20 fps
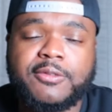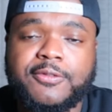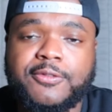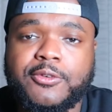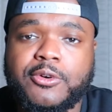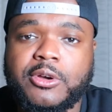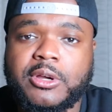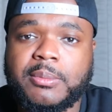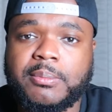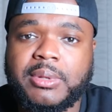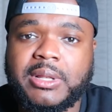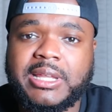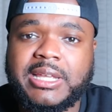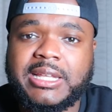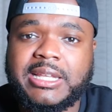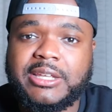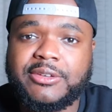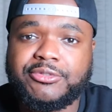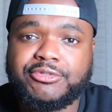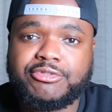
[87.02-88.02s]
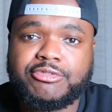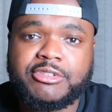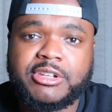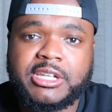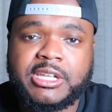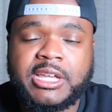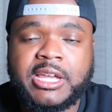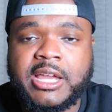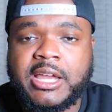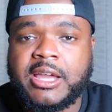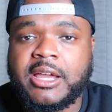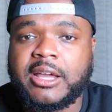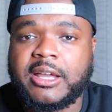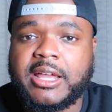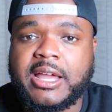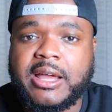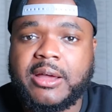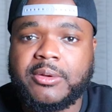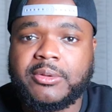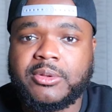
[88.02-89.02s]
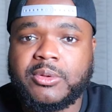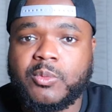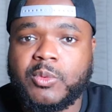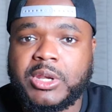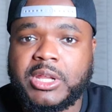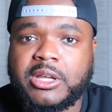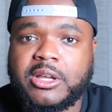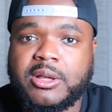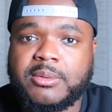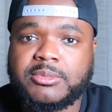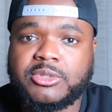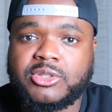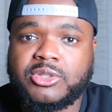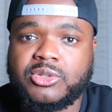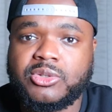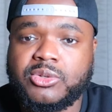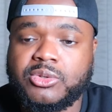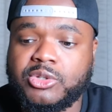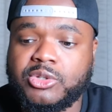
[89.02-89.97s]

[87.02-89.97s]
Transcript: up for a completely free account when it comes to